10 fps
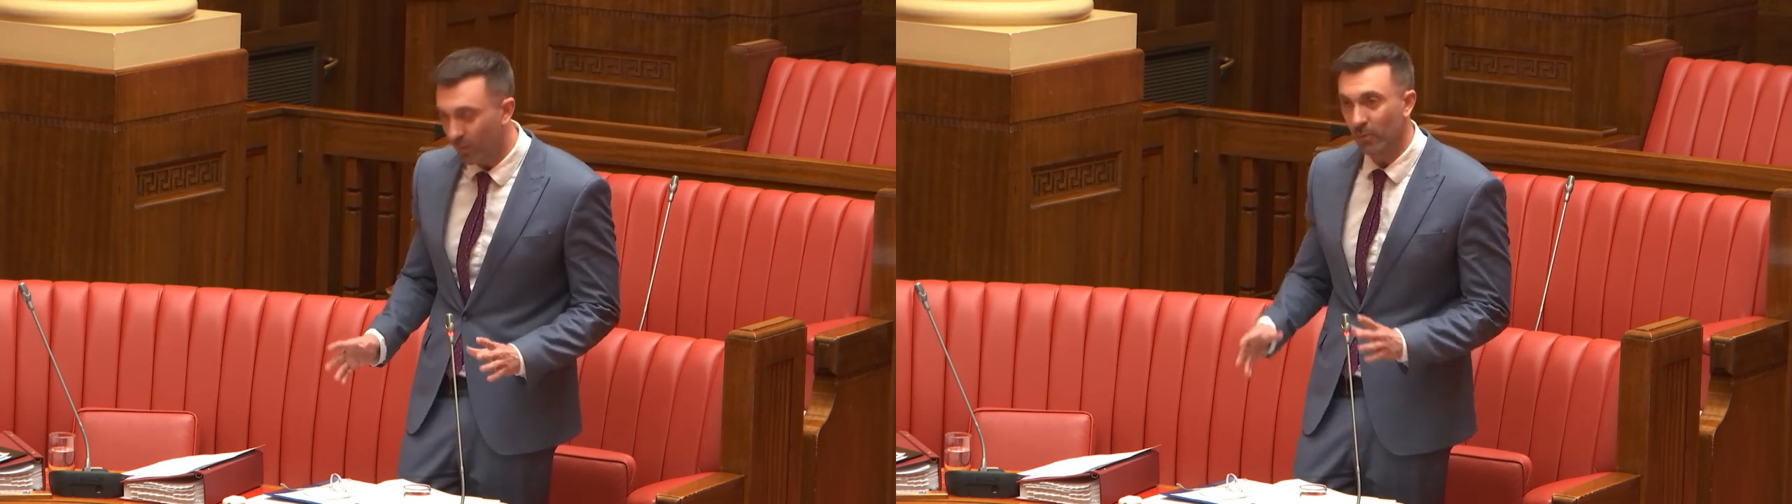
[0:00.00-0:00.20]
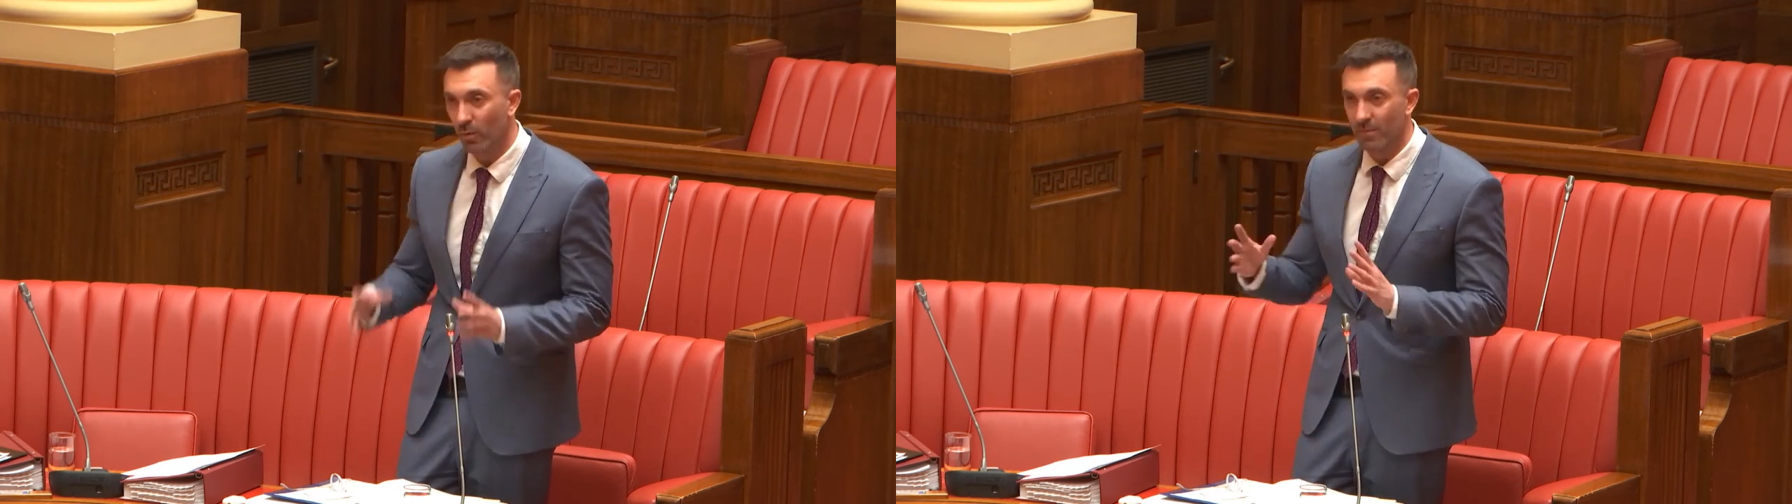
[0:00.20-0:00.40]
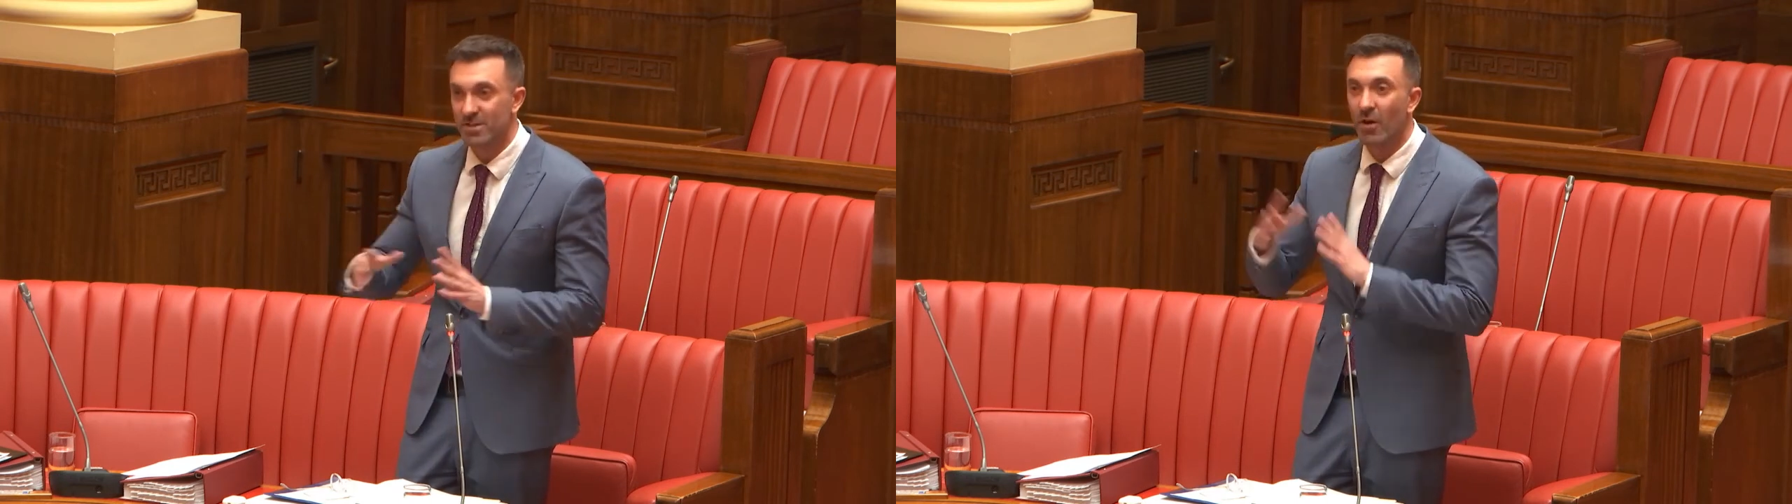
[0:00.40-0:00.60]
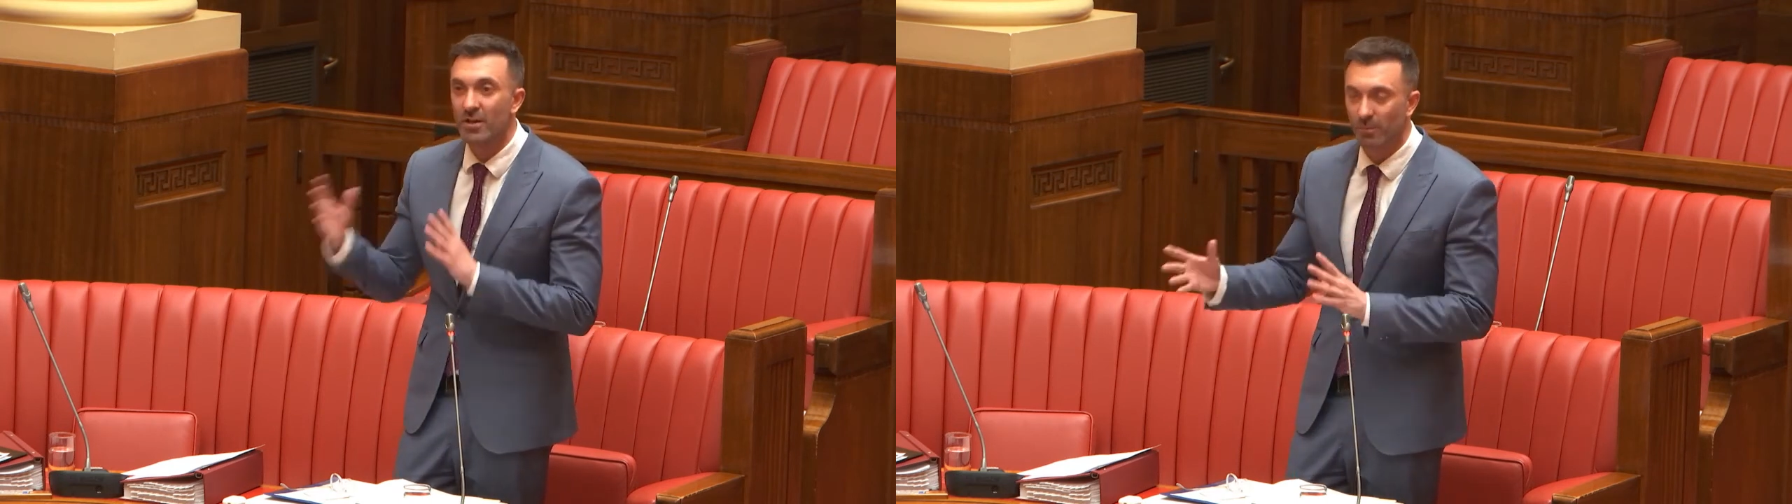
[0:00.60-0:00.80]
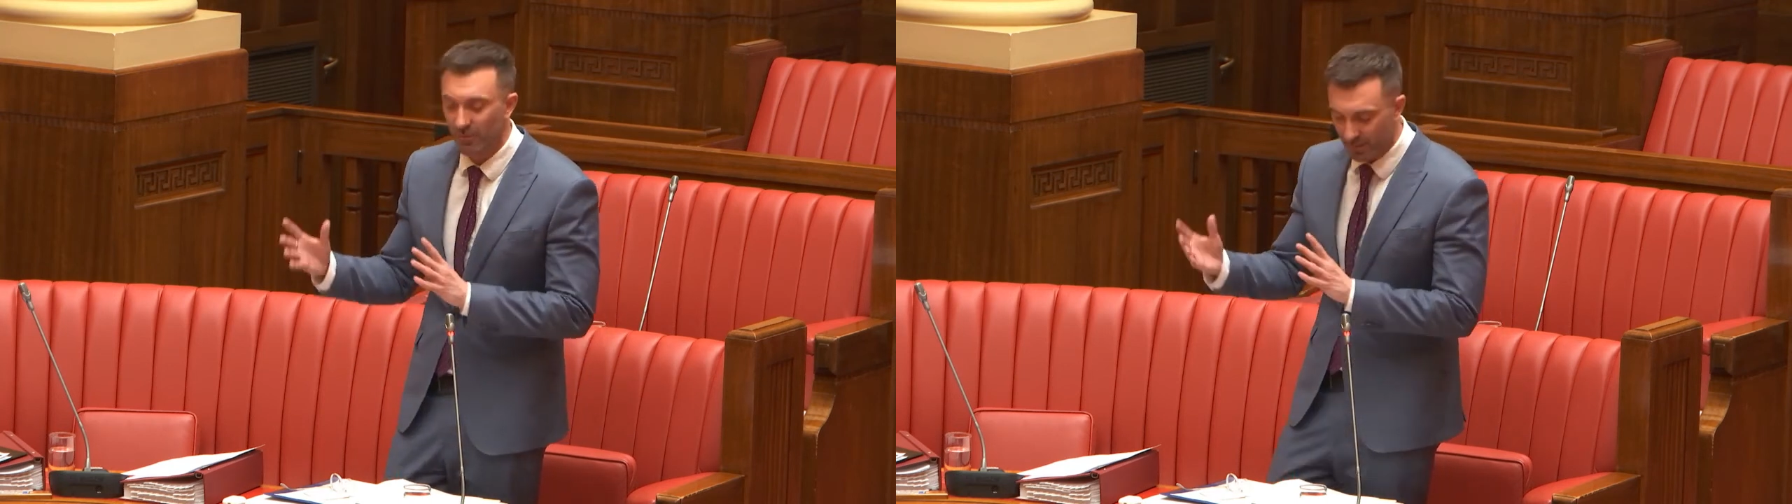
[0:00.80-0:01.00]
We, well, was
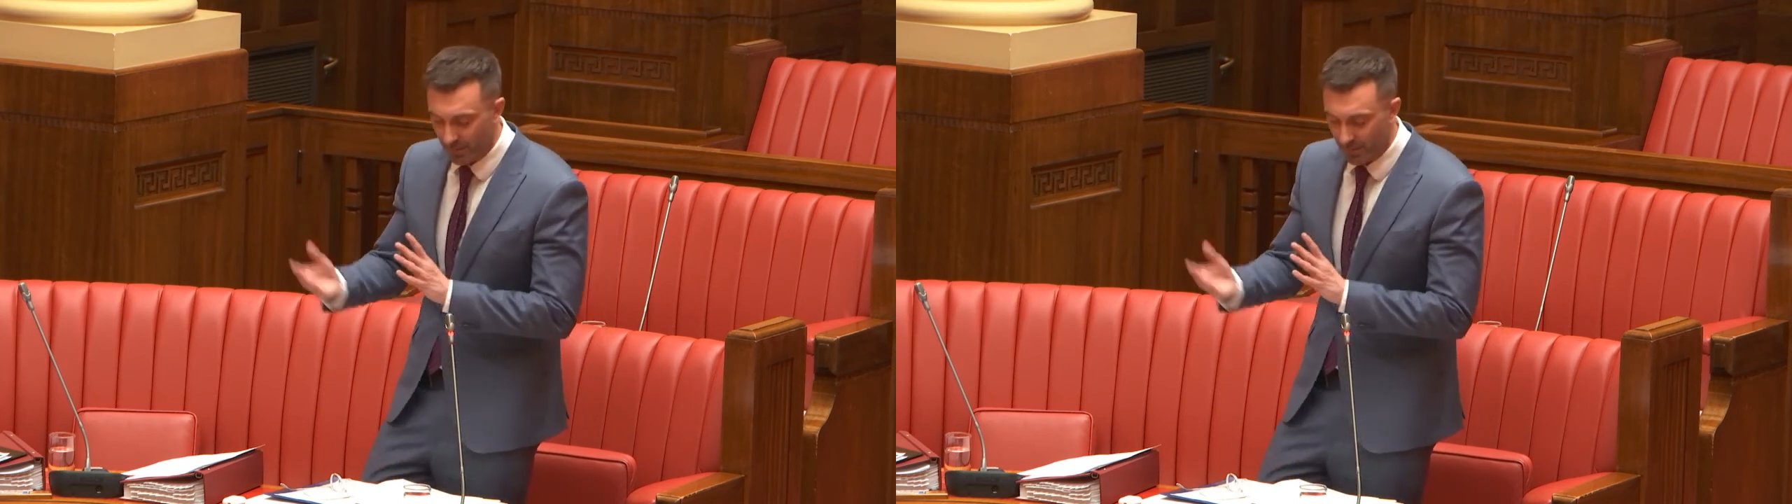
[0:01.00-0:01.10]
going to move an